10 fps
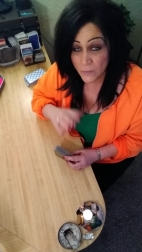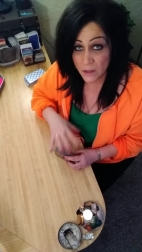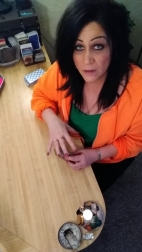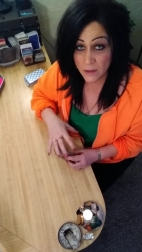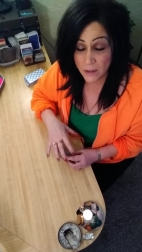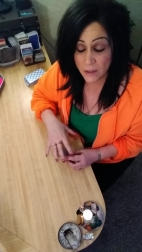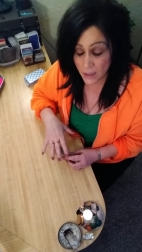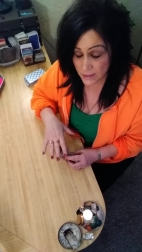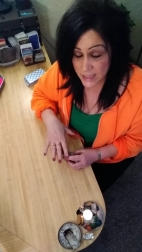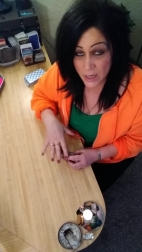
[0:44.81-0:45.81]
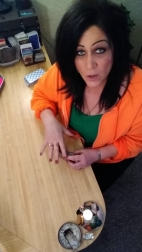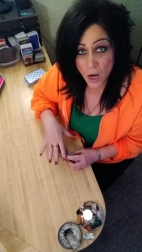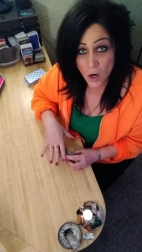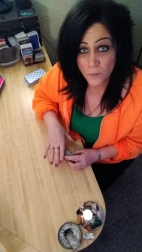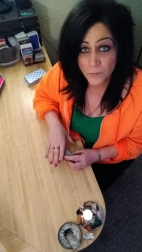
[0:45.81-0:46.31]
the uh,
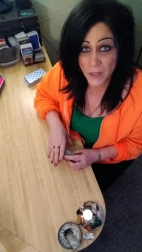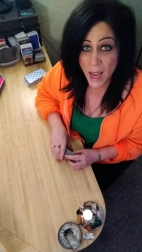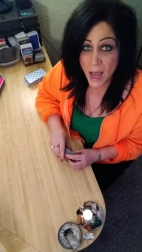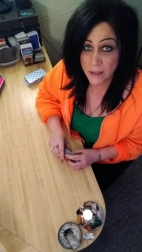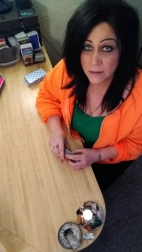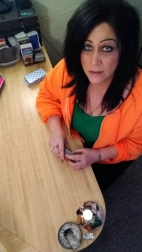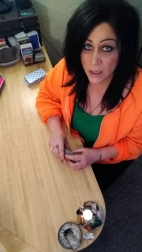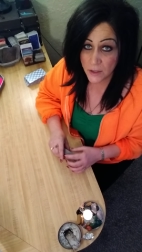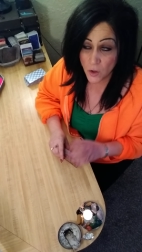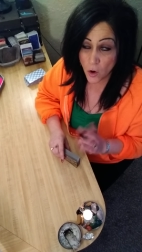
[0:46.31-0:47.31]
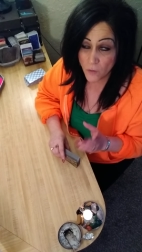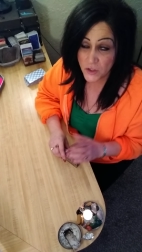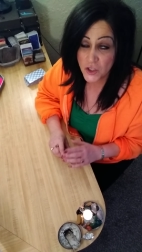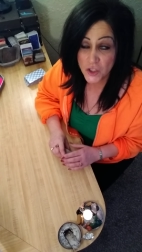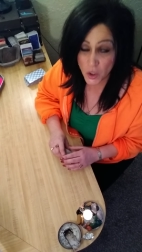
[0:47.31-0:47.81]
tarot, and uh,
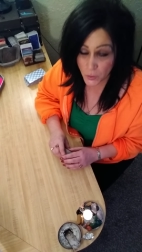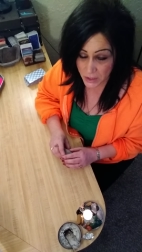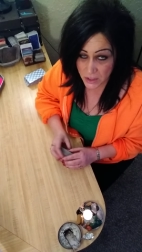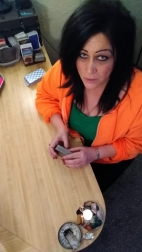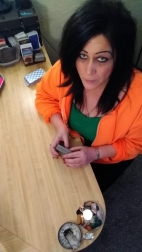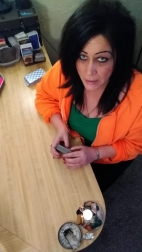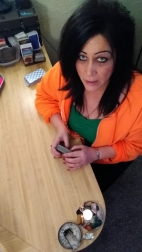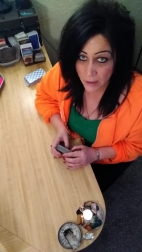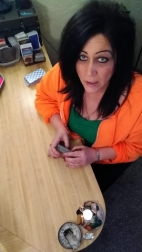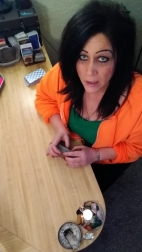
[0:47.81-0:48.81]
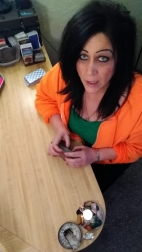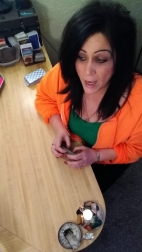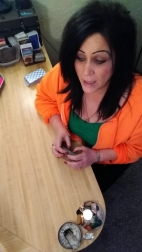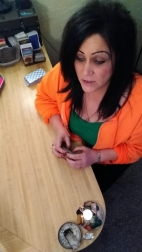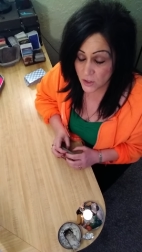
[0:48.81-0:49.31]
Jehovah showed it to me.
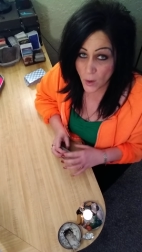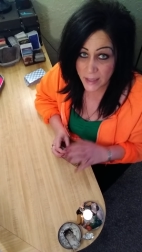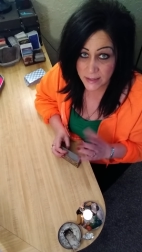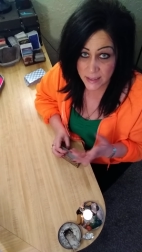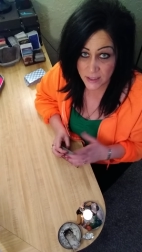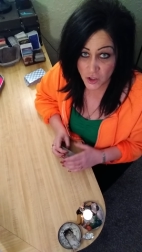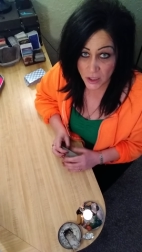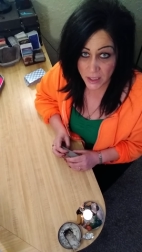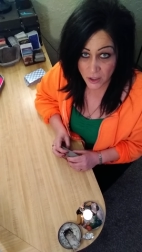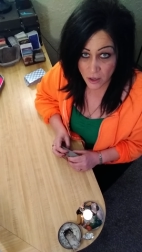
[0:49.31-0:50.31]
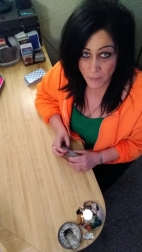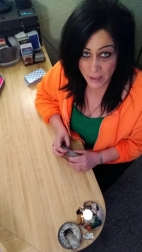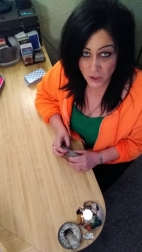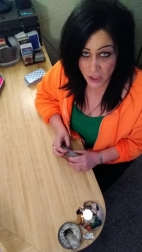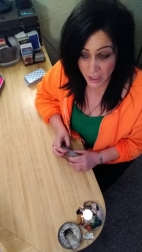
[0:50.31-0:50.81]
And so I teach it here on
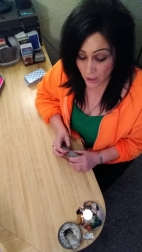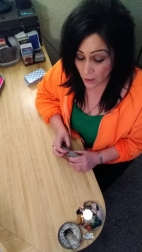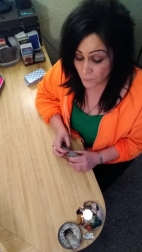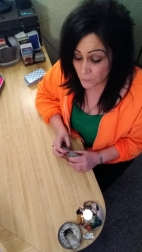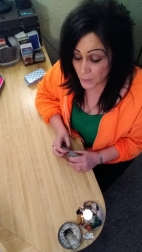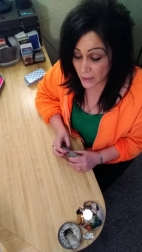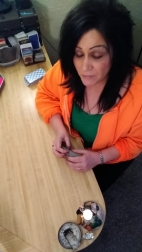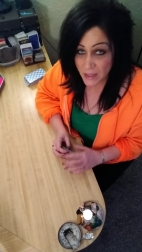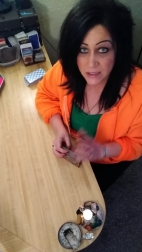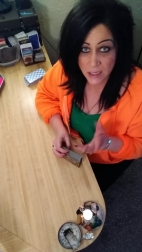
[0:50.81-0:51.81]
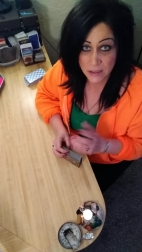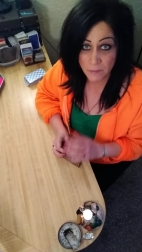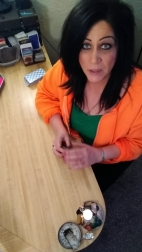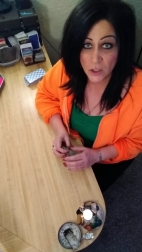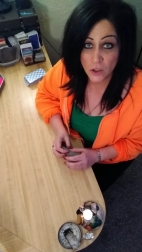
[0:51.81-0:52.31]
my channel, but if that's not
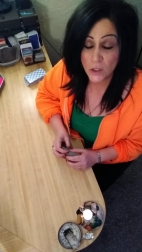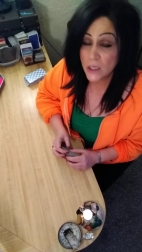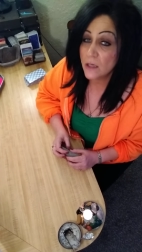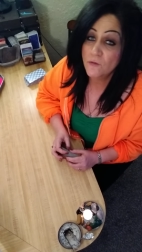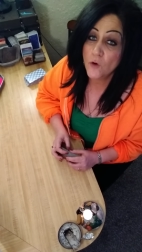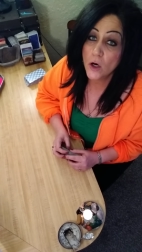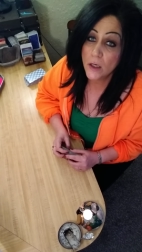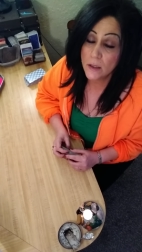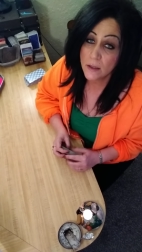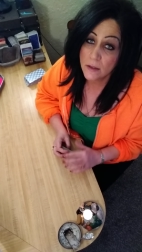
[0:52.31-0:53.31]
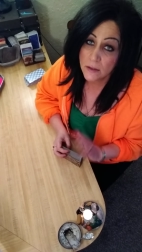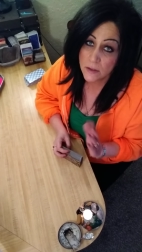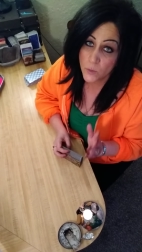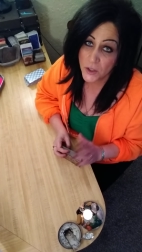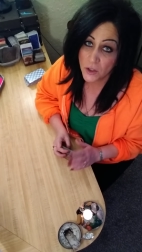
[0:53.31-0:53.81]
something you're looking for, then
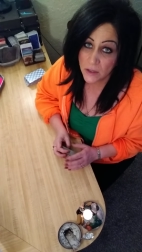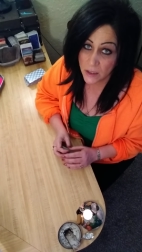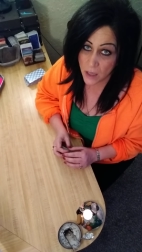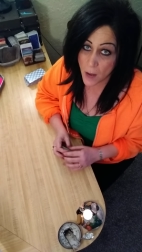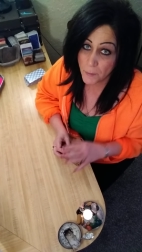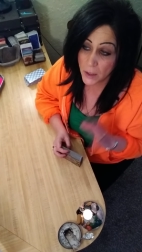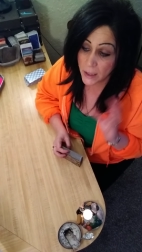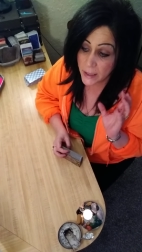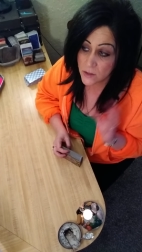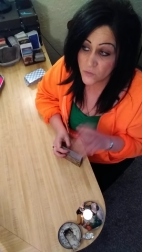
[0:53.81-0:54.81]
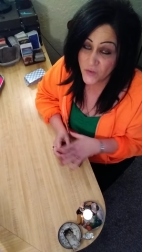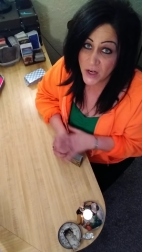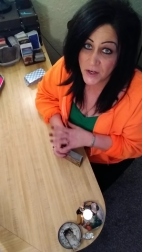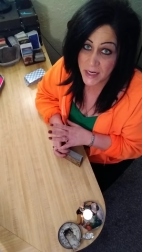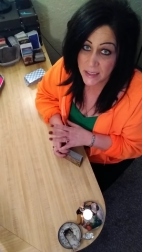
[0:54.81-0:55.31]
this is where you click off. But it gets
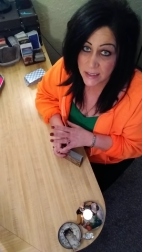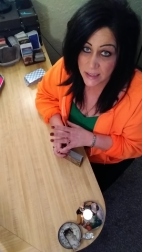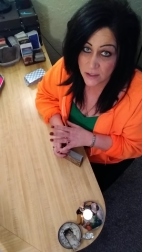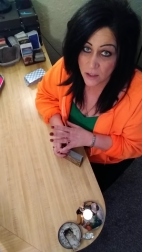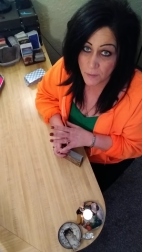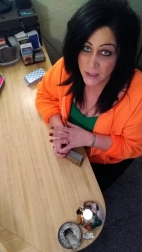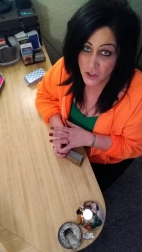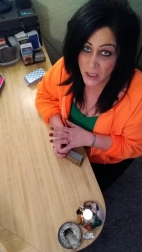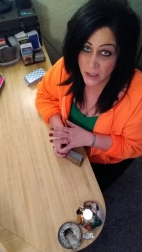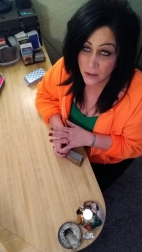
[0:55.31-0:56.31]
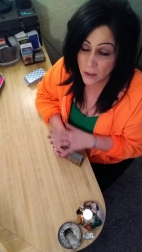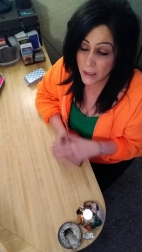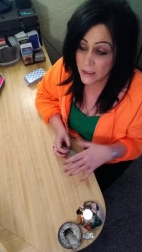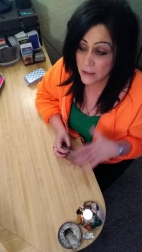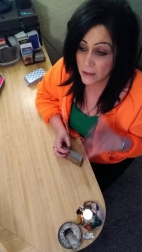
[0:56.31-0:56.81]
very intense on my channel.
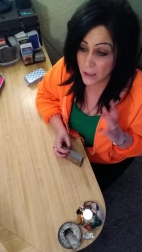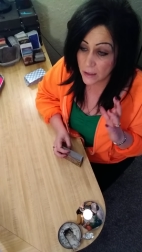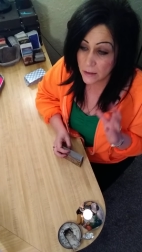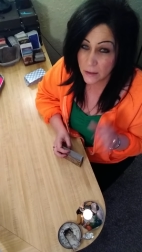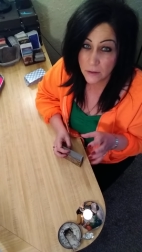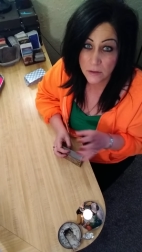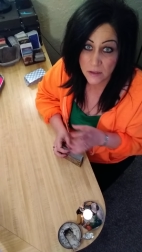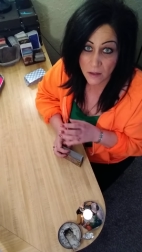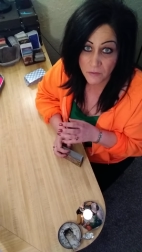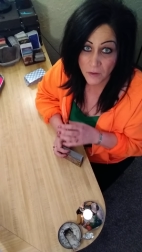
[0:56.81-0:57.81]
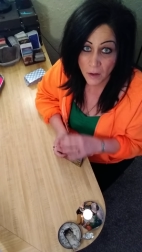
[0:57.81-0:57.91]
I get a lot of legal stuff.